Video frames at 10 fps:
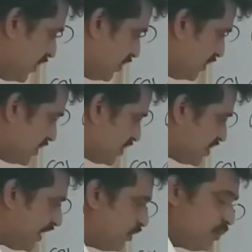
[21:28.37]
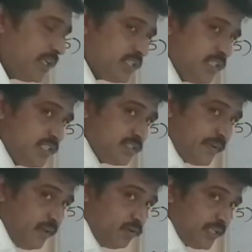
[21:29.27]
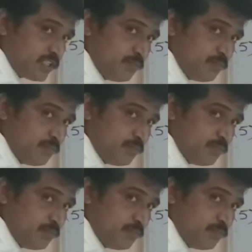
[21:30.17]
This is 3 root x, this is 5 root x.